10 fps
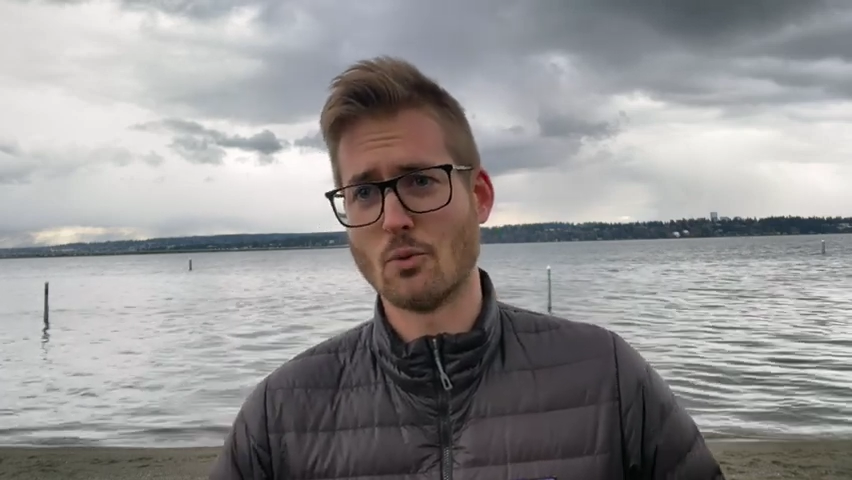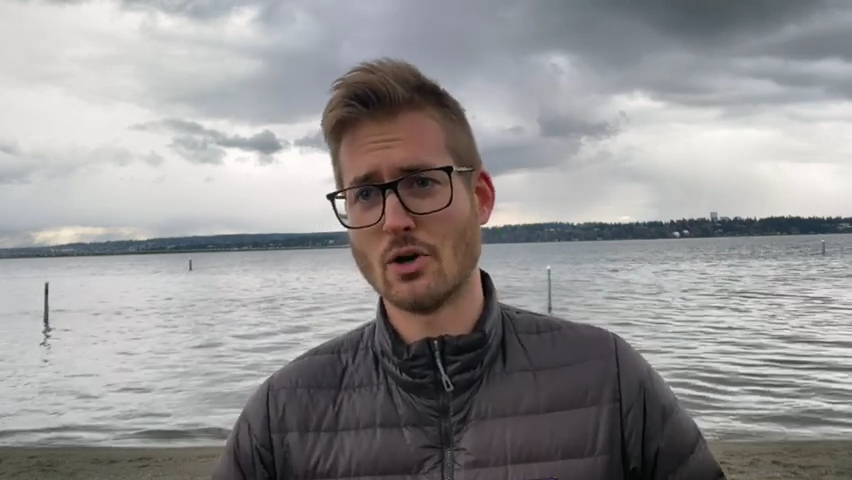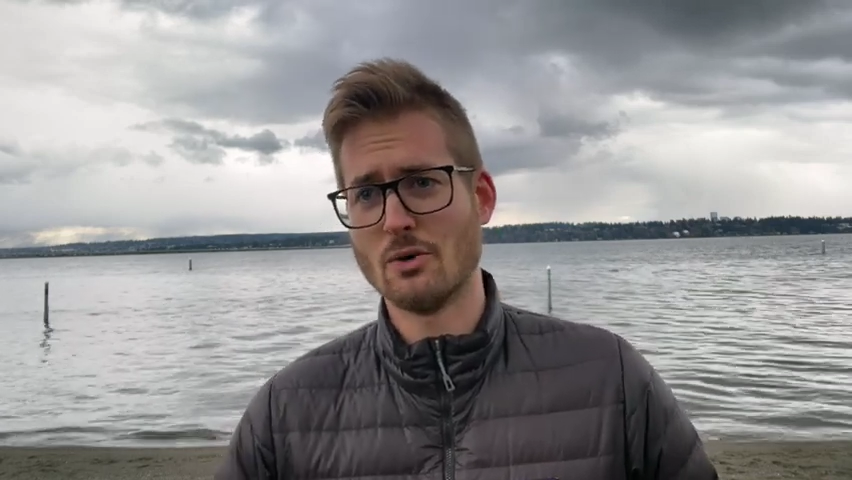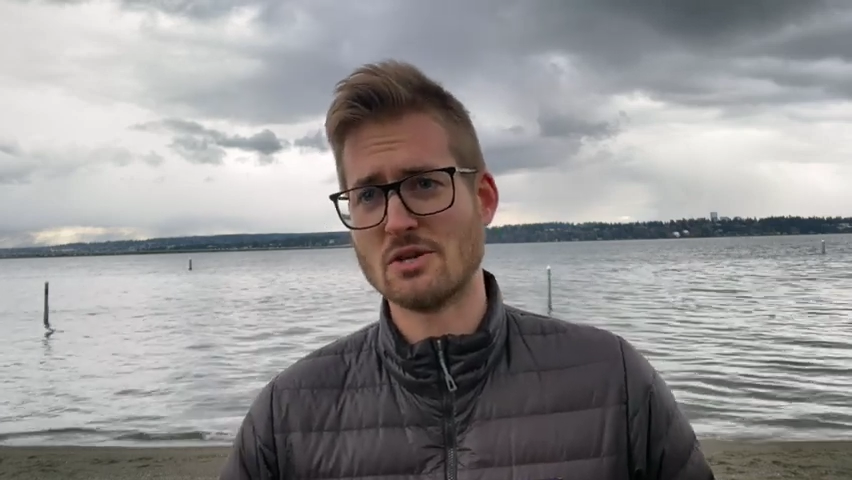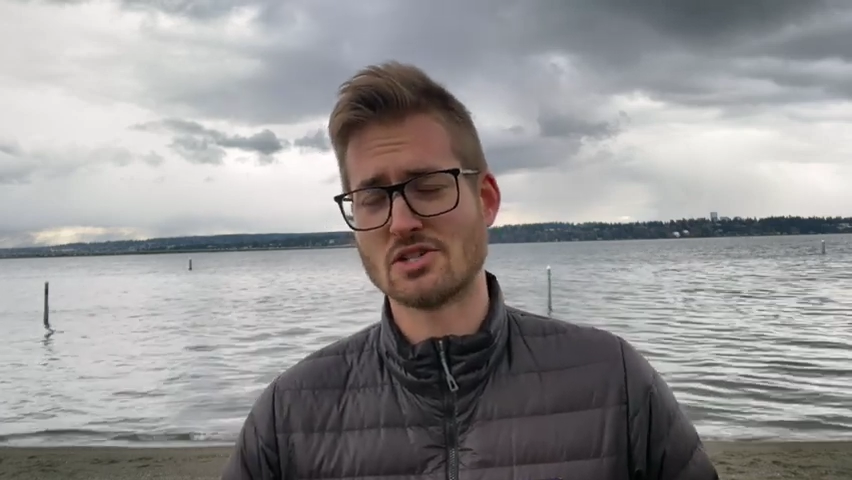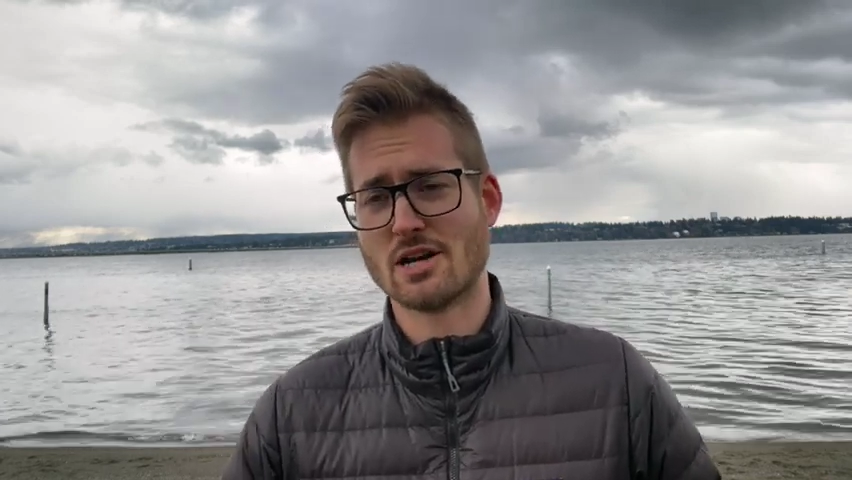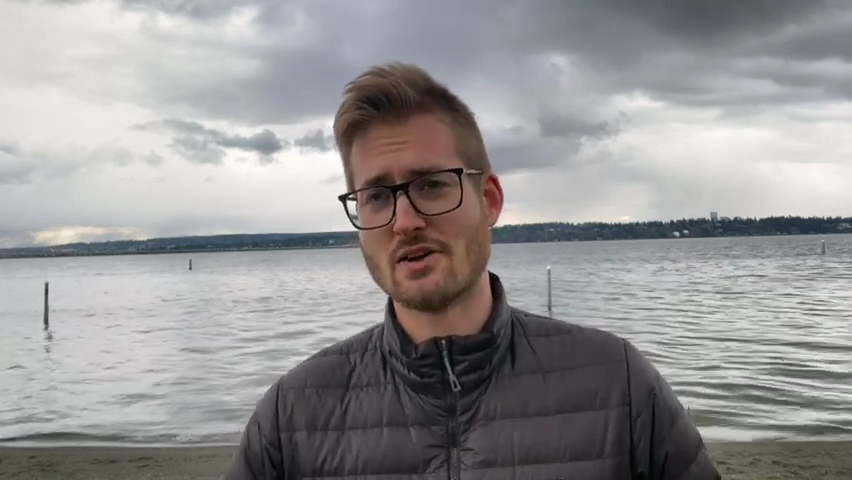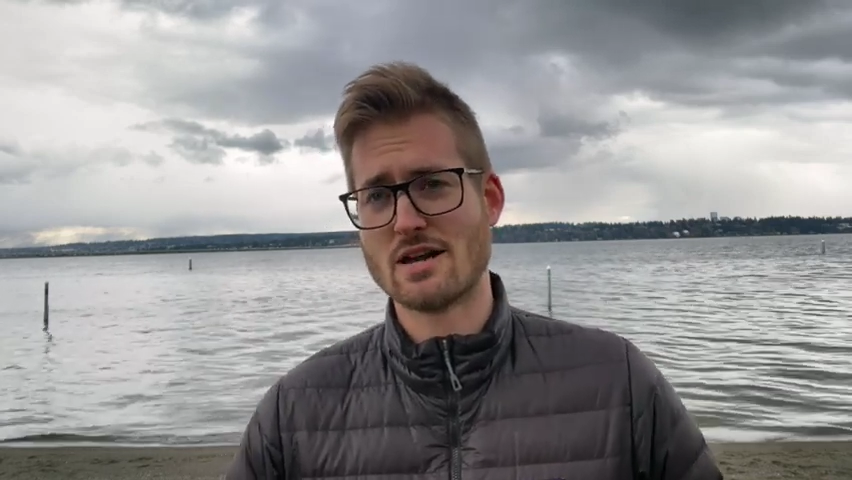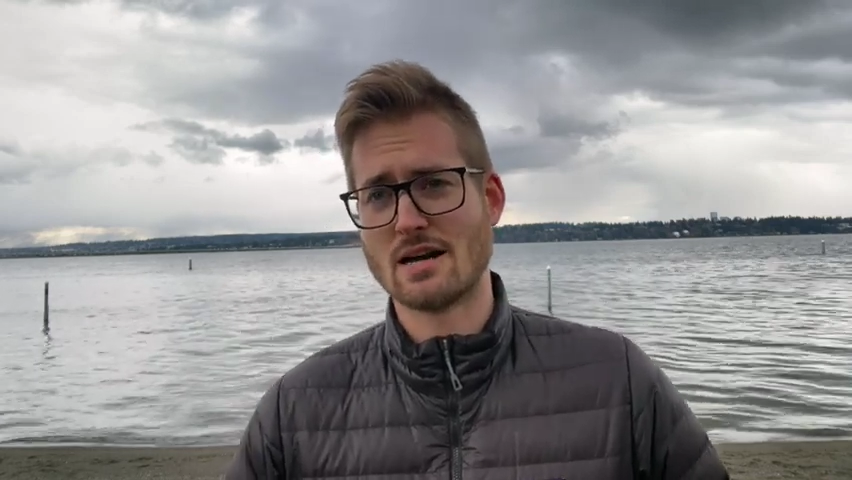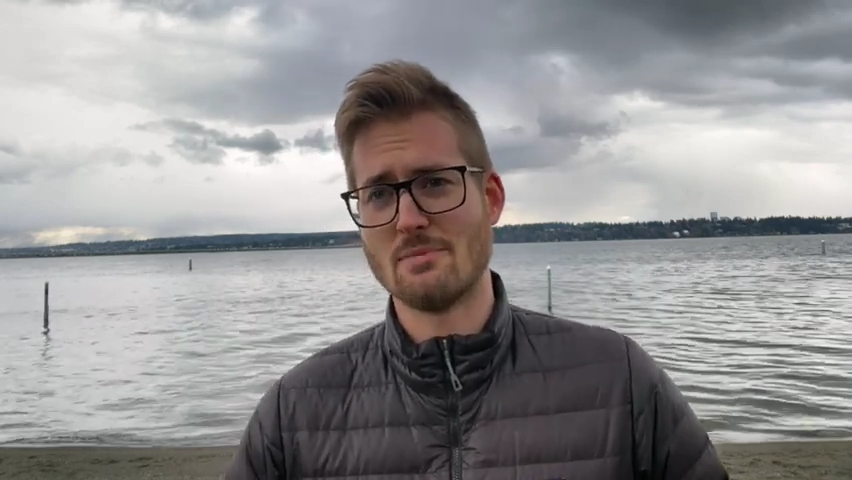will be
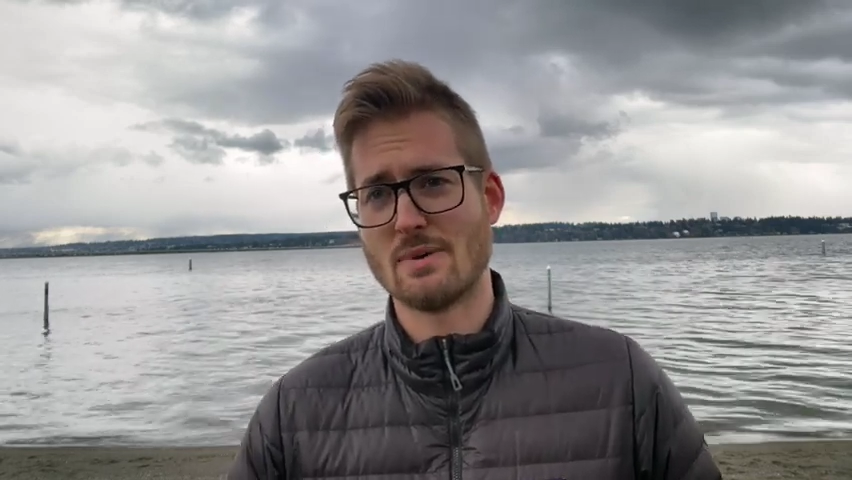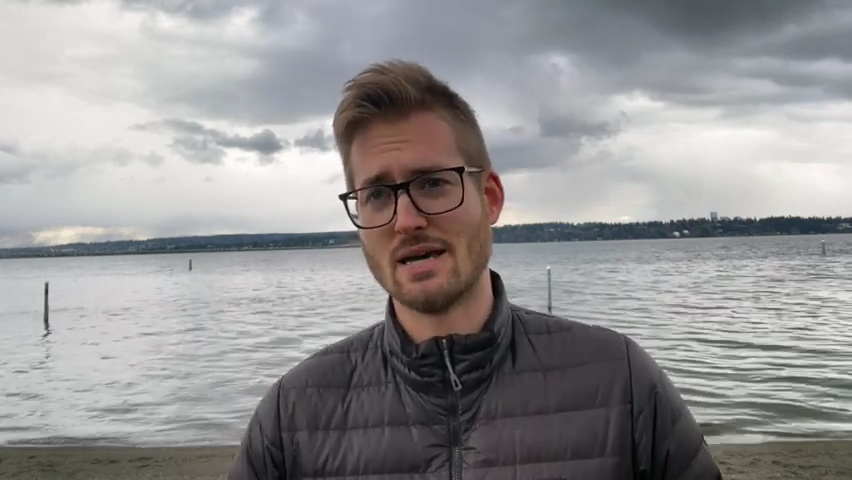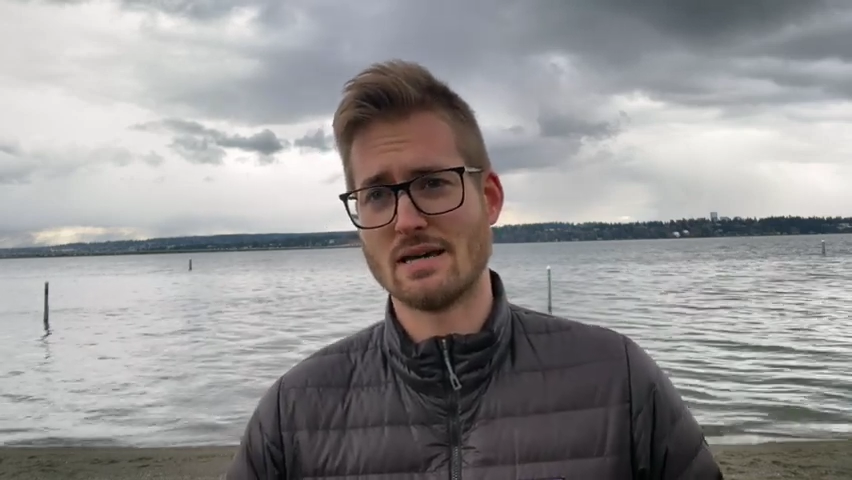sharing a bit